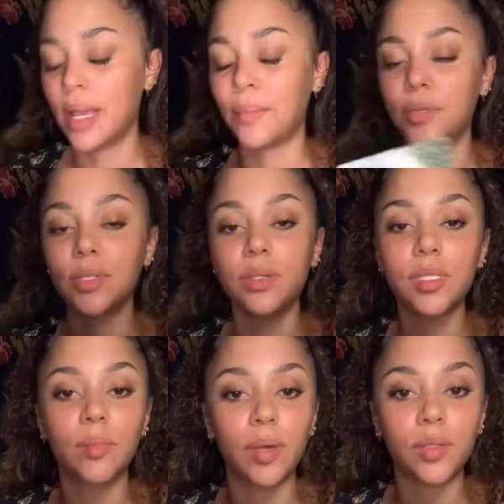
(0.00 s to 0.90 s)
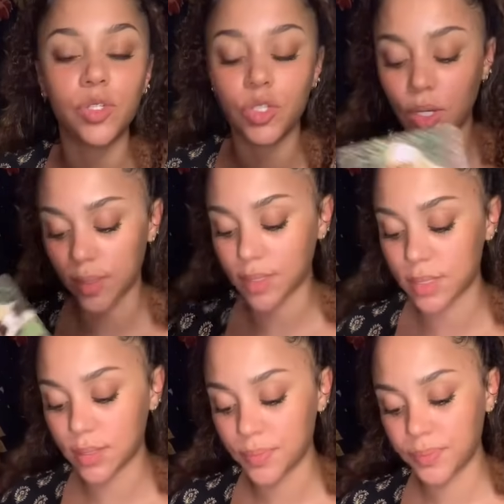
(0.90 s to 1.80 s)
I'm also hearing something about
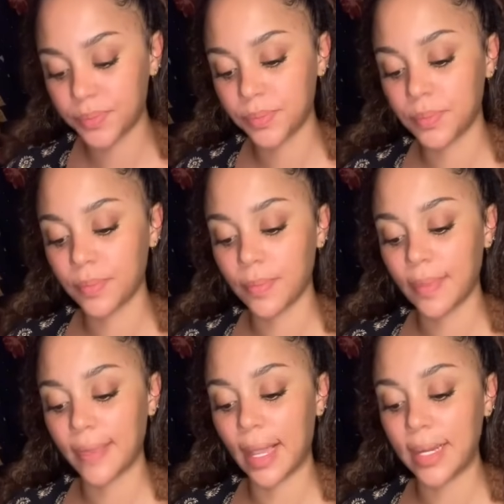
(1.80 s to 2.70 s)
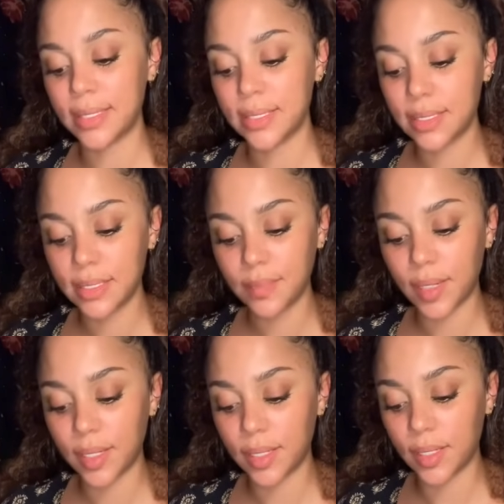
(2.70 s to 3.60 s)
insurance. I see
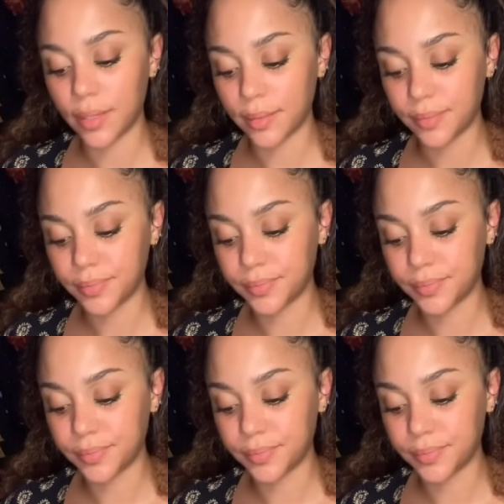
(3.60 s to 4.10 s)
somebody here.